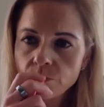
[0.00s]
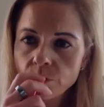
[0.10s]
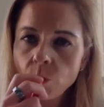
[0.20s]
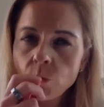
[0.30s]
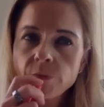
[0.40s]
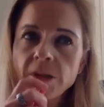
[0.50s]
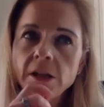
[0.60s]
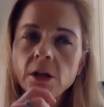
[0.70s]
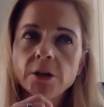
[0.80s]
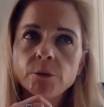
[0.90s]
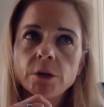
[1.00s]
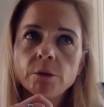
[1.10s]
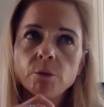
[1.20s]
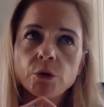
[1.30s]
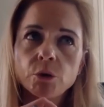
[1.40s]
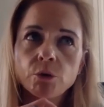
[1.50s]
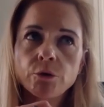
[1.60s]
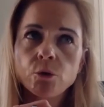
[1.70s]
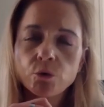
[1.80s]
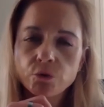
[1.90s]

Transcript: What would be like? What listen, are your thoughts